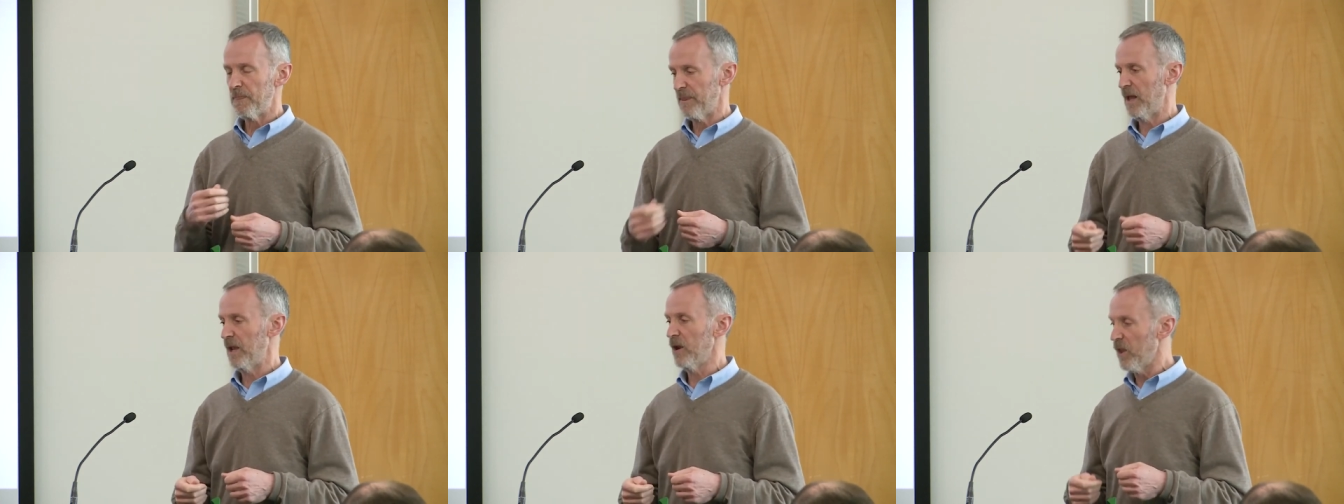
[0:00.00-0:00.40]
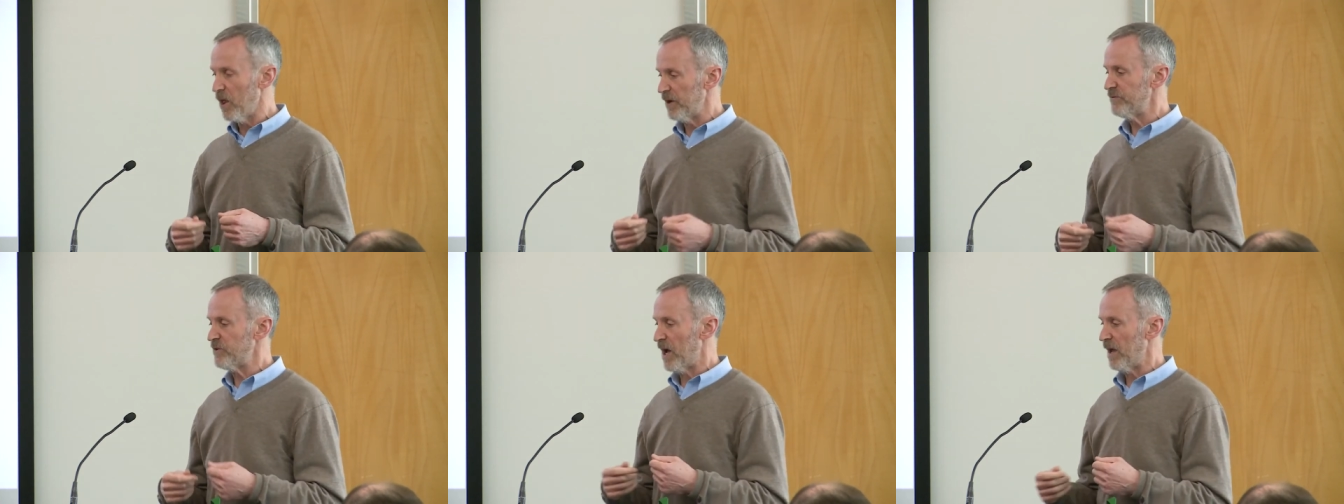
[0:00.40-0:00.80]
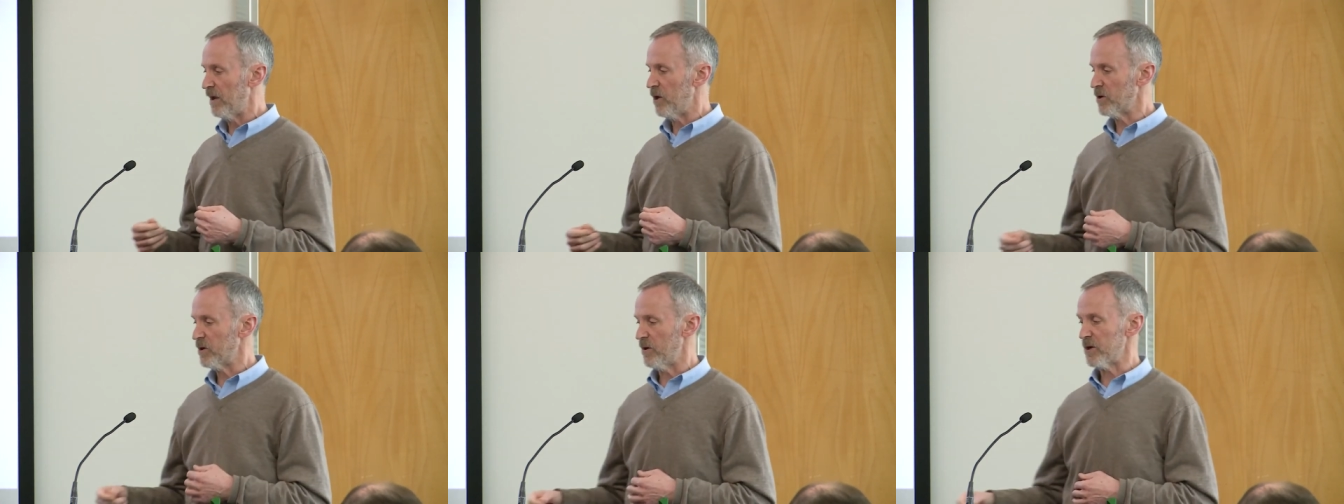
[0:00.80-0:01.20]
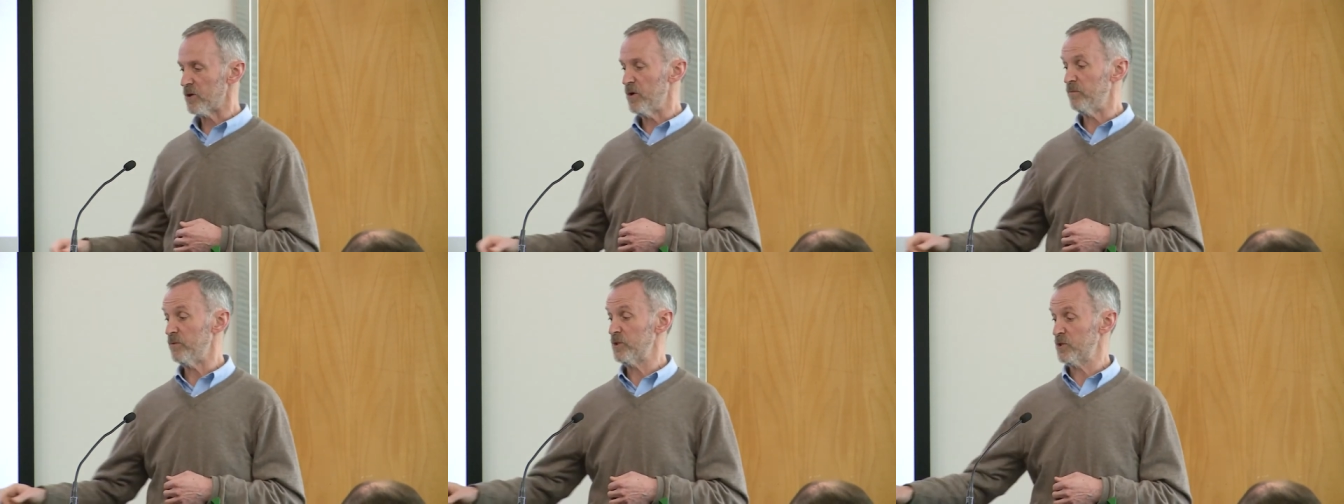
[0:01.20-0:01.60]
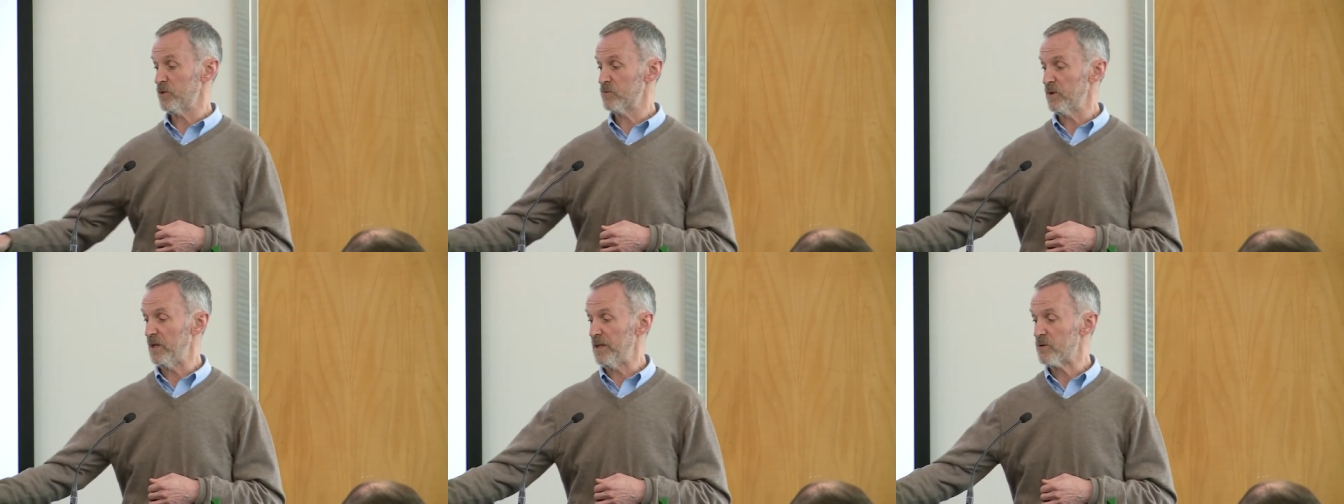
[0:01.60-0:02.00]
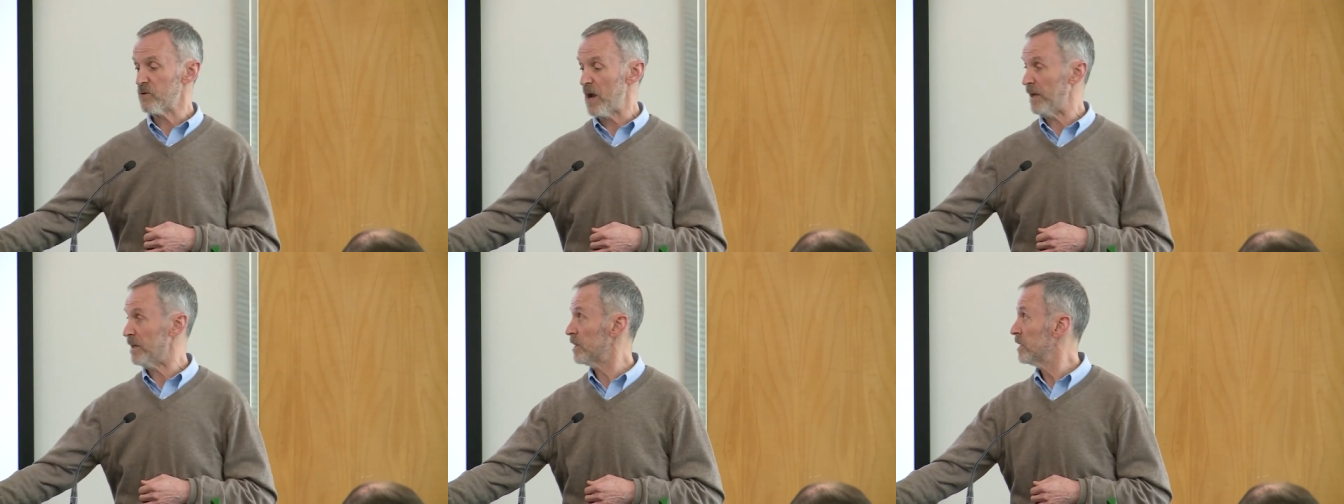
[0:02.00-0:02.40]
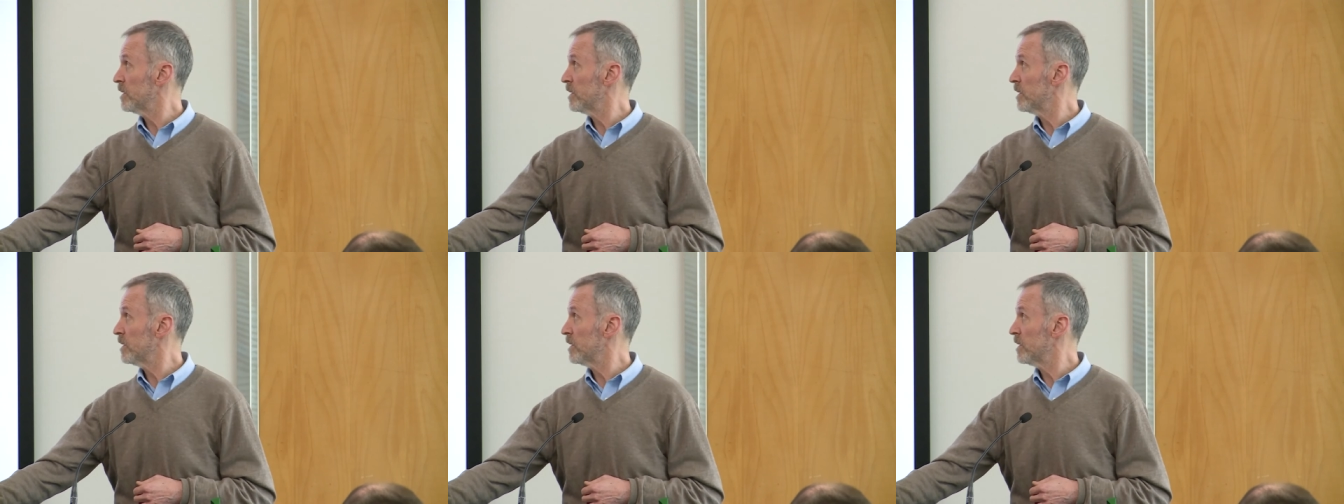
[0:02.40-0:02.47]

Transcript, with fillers: A lot of dialogue going on, which is really great.